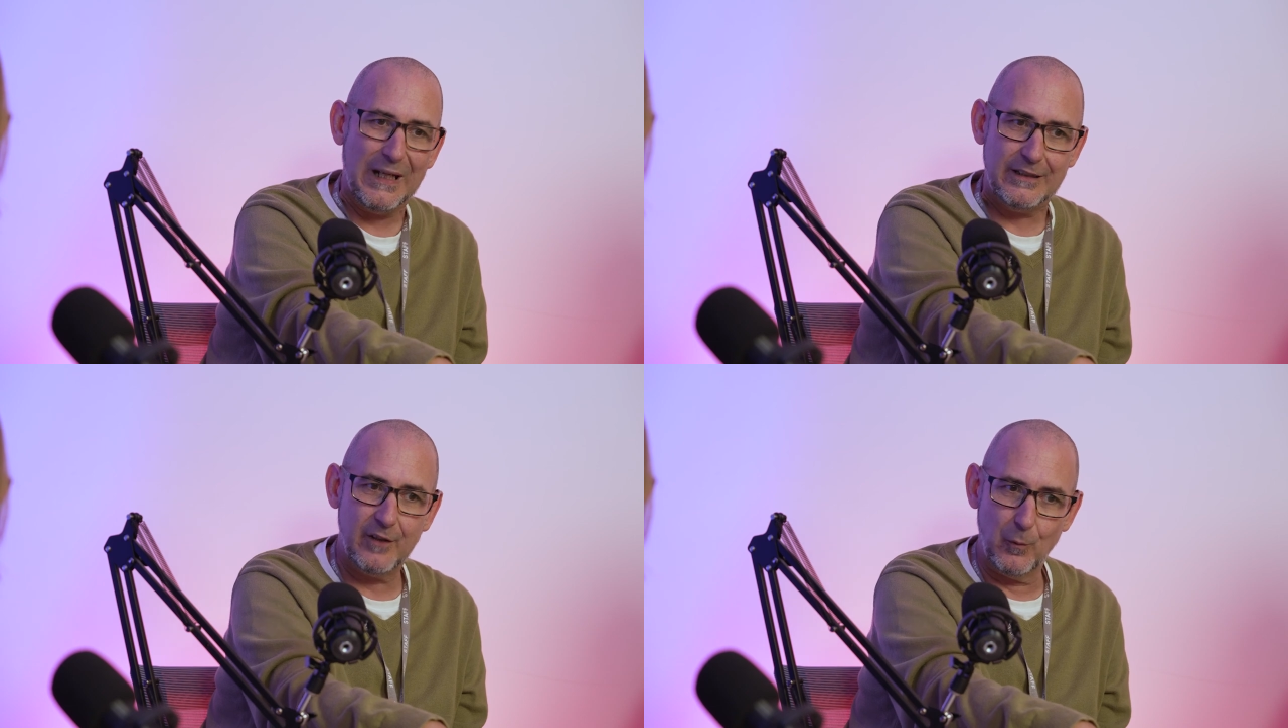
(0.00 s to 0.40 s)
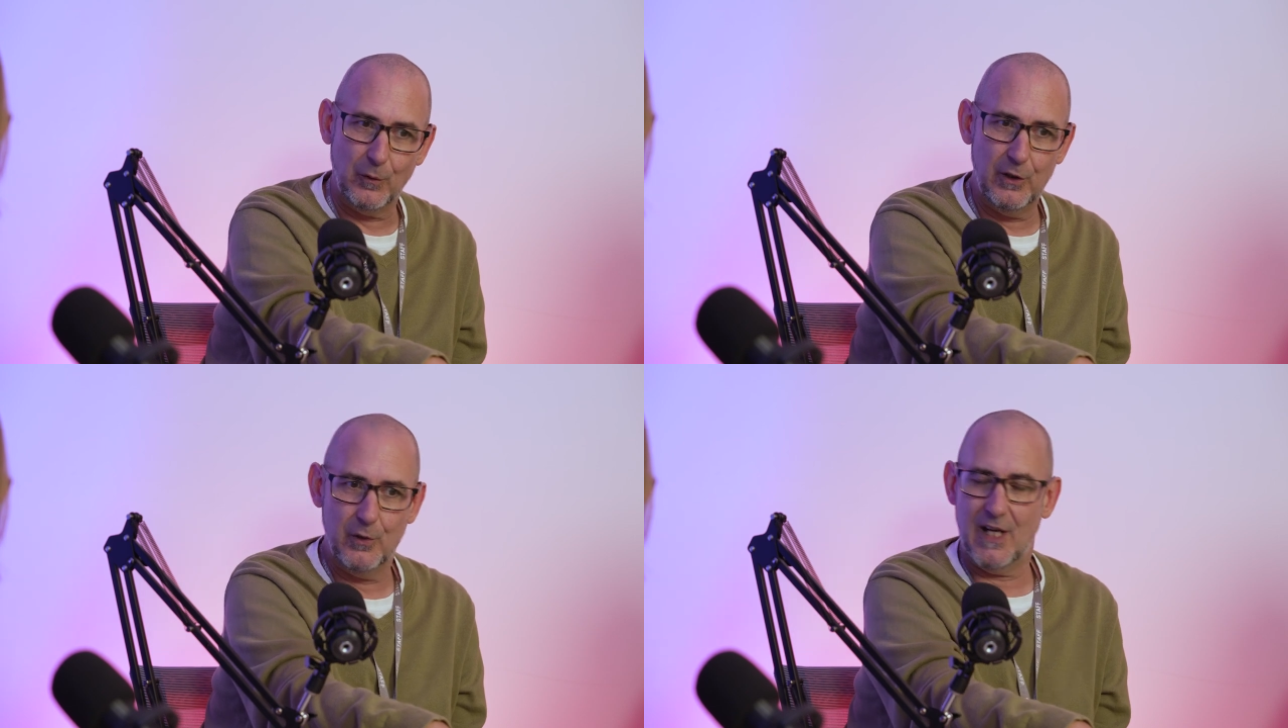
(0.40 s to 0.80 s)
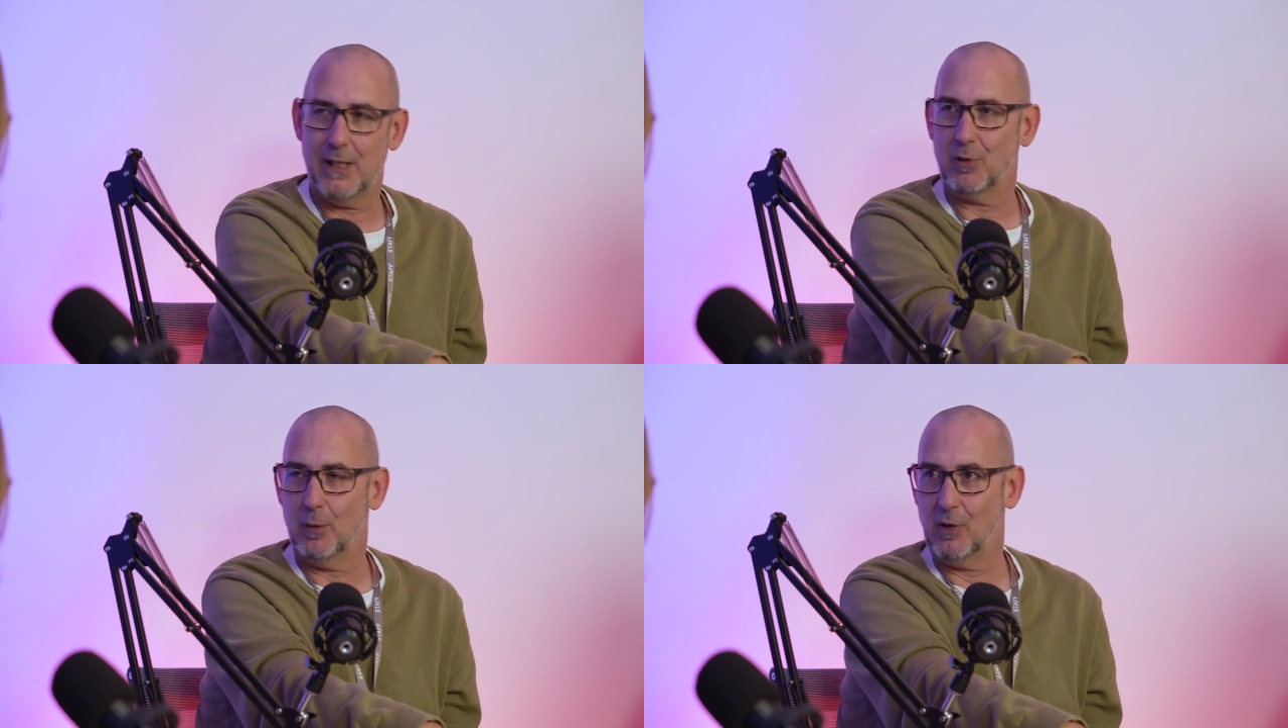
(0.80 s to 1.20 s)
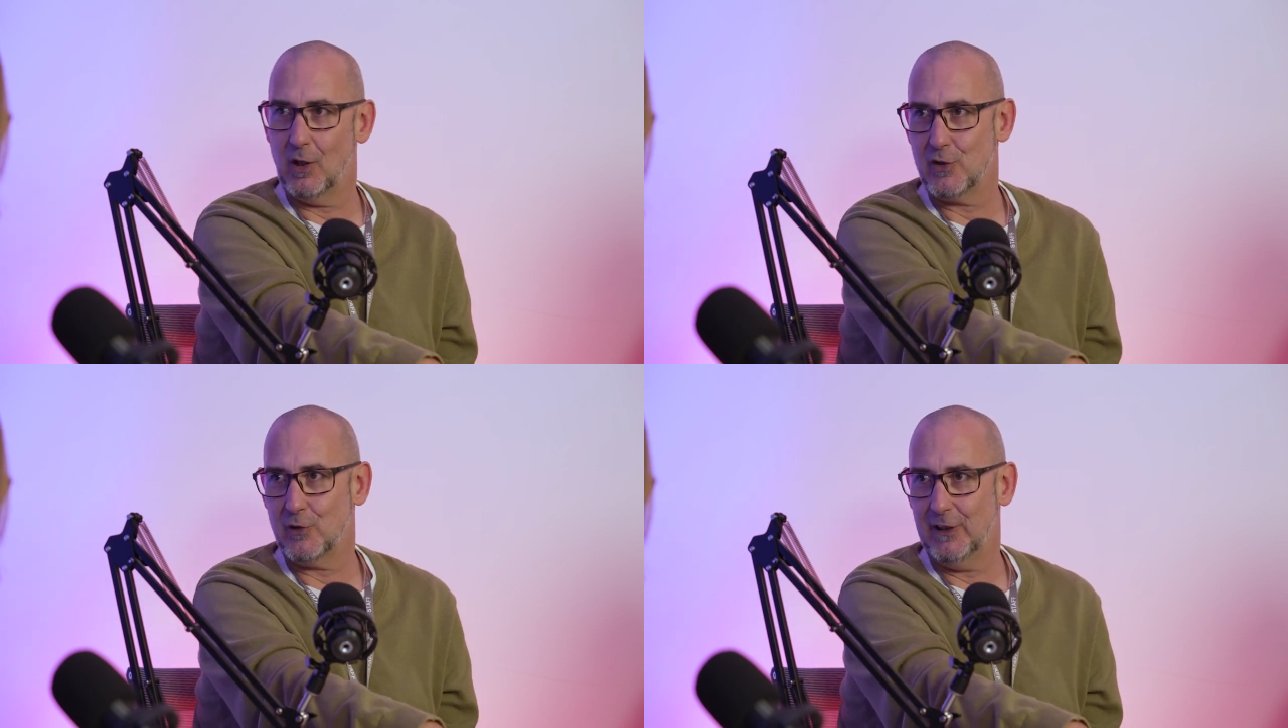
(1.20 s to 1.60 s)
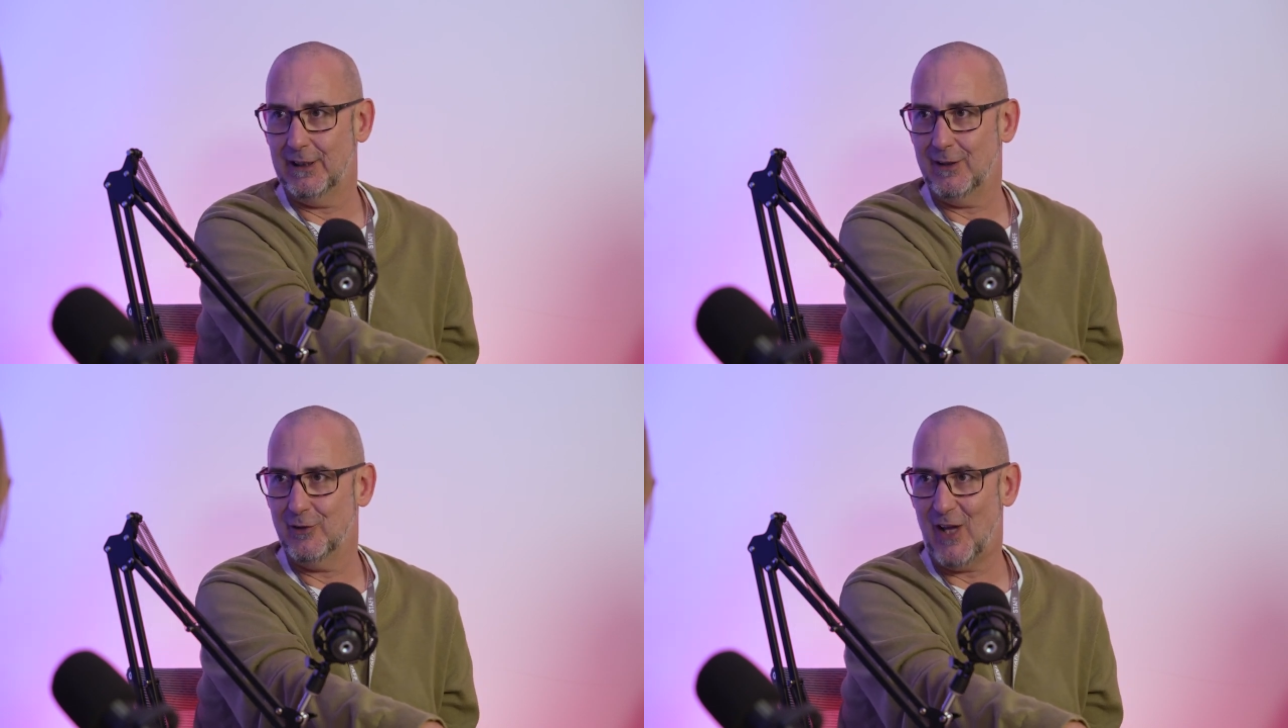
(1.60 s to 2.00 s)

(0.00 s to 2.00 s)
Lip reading: We don't use any proprietary